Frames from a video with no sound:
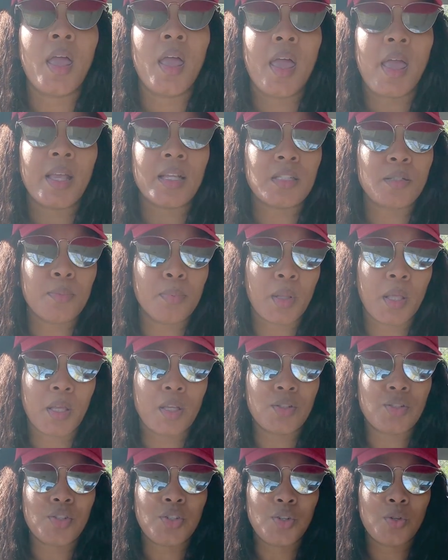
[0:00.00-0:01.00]
explain
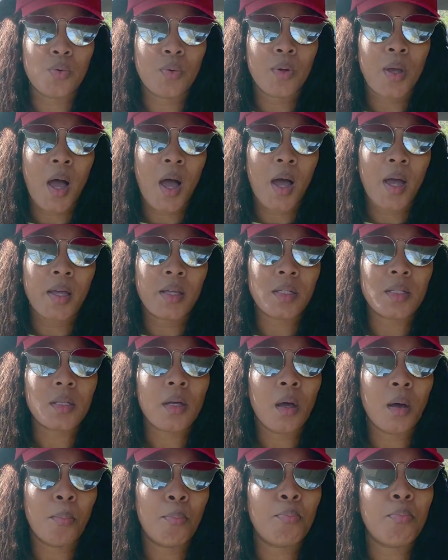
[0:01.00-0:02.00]
to you guys
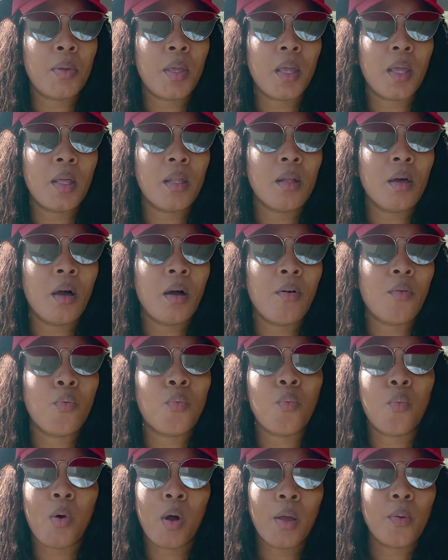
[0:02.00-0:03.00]
a bit of
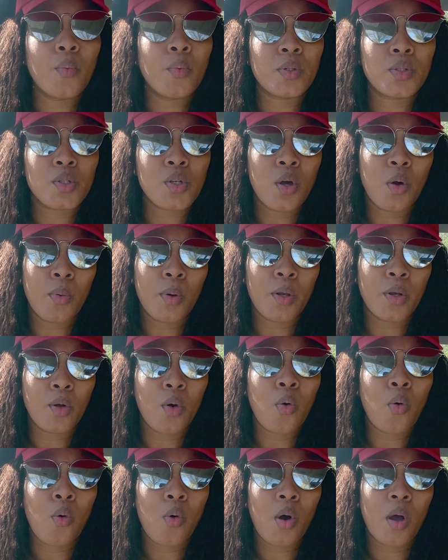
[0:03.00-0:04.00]
what was going
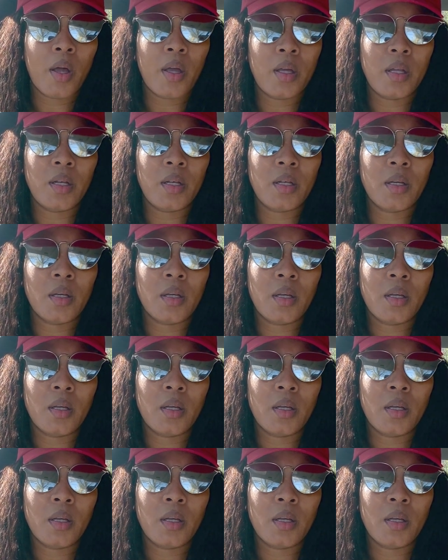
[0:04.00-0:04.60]
on